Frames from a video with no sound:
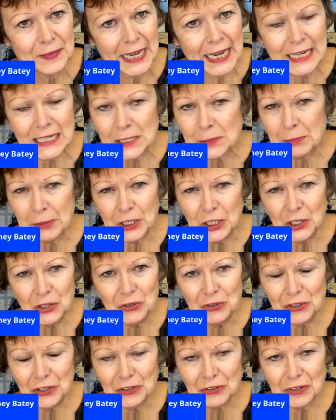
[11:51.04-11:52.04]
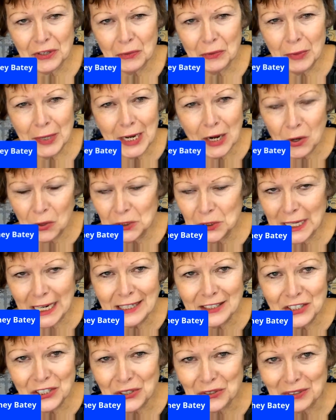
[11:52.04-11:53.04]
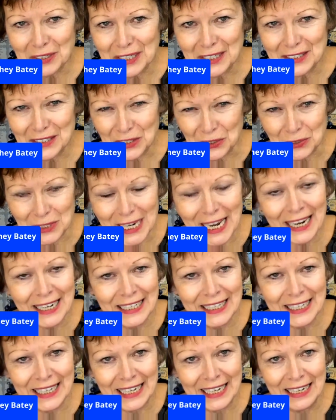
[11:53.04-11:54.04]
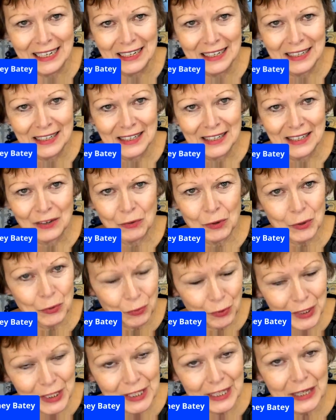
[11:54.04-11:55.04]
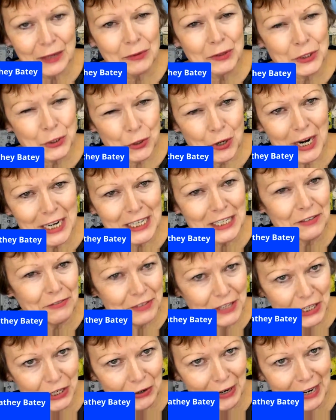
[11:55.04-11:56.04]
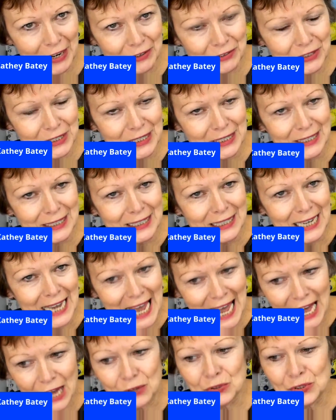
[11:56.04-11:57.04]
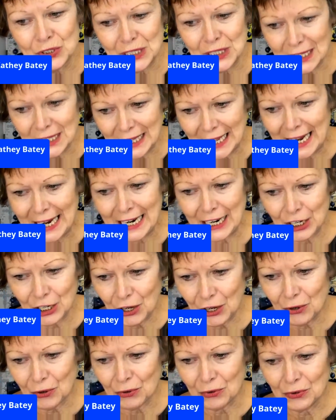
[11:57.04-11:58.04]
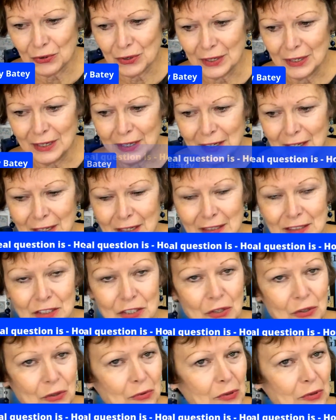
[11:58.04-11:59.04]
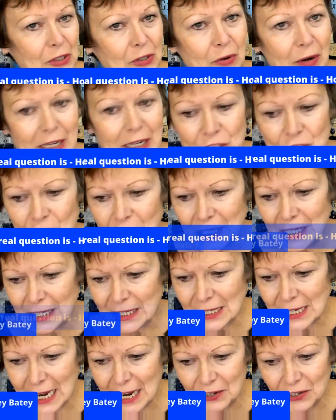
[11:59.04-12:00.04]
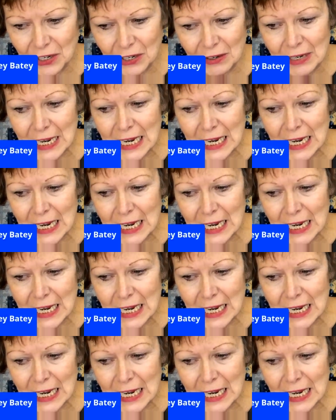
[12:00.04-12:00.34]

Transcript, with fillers: And it's peculiar that we hold on to it so tightly when really we're trying to figure out how to let it go. So the real question is how do you